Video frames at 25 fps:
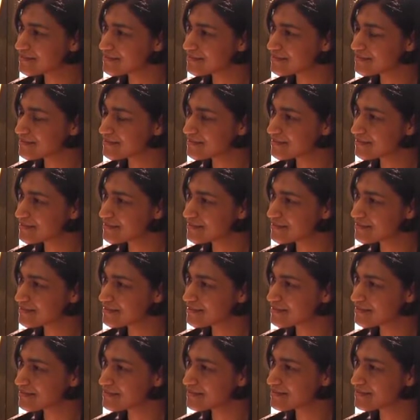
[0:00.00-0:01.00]

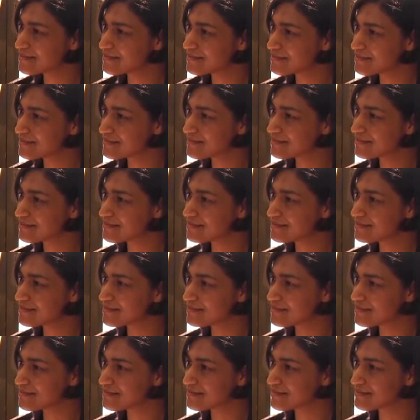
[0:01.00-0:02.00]

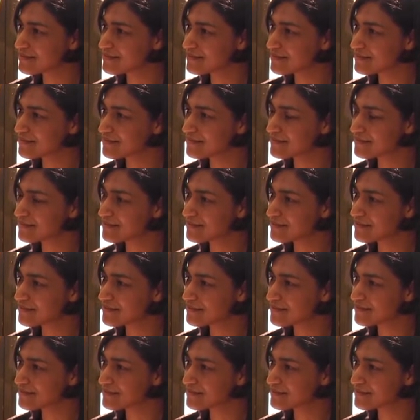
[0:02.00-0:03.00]

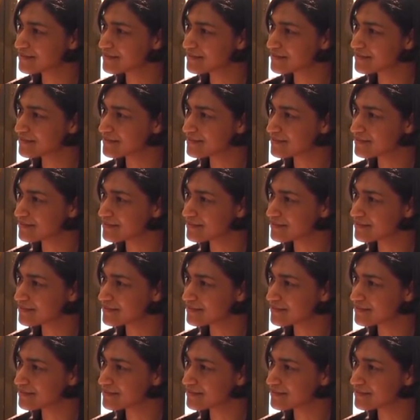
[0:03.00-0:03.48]
The person shown says nothing.